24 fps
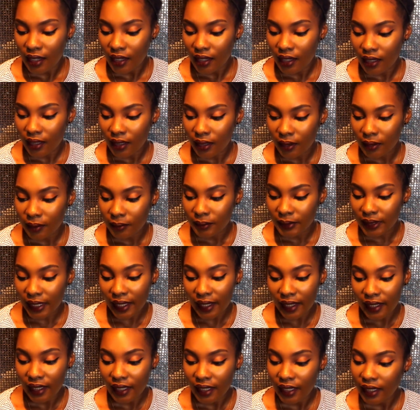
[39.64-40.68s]

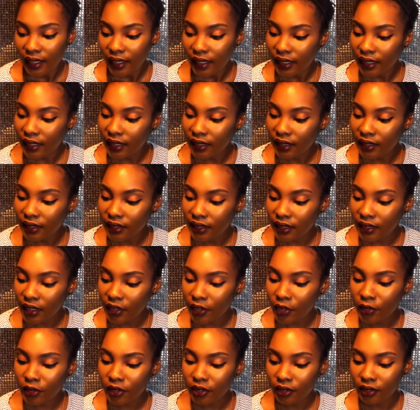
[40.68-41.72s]
yeah. And
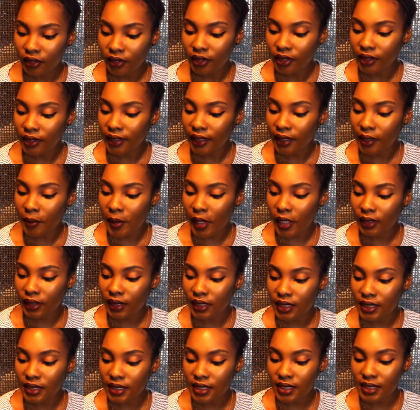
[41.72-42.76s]
another good thing about
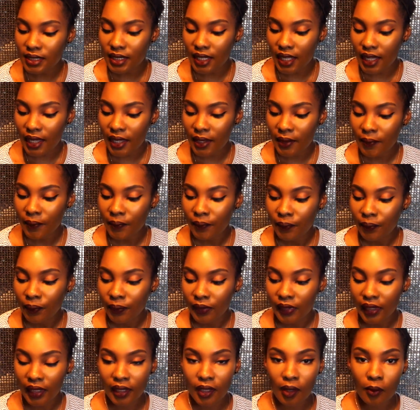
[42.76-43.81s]
these is that
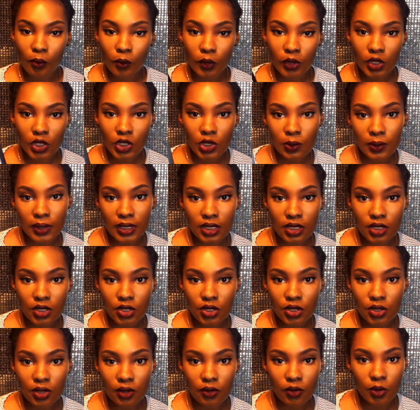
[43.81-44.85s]
they come with the
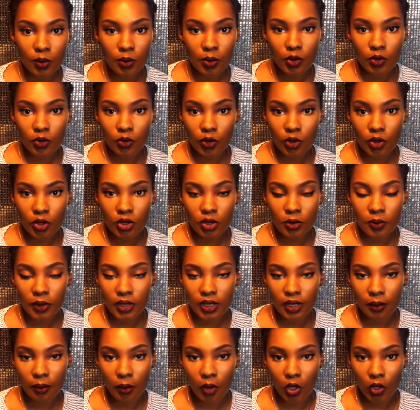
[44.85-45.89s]
tweezers, so if you prefer to
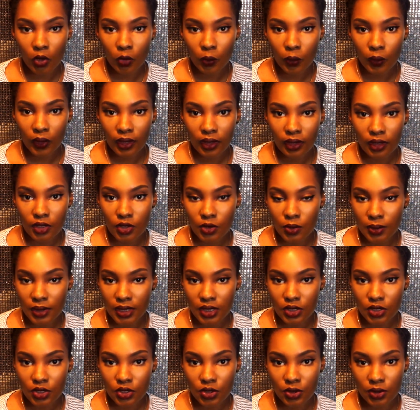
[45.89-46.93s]
put them on with the
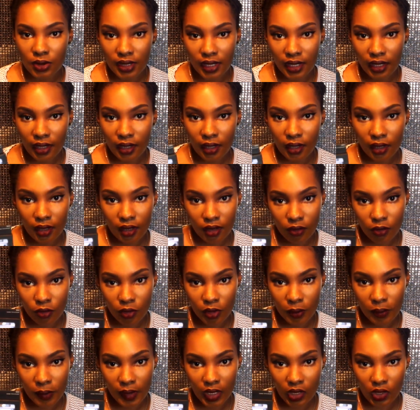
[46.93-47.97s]
tweezers, you get a
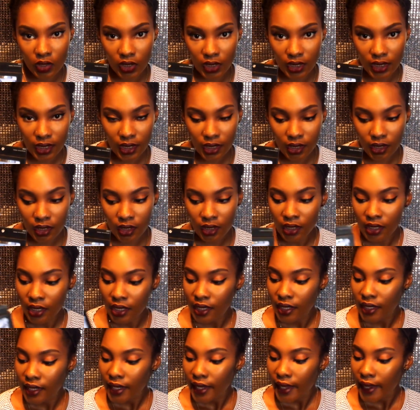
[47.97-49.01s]
free pair here.
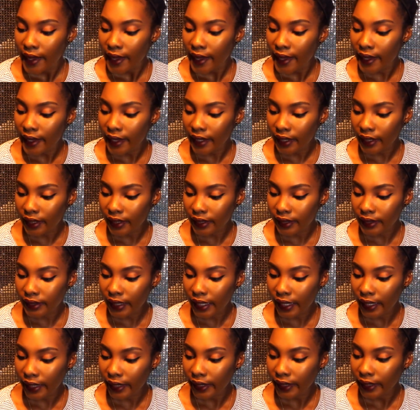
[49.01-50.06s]
And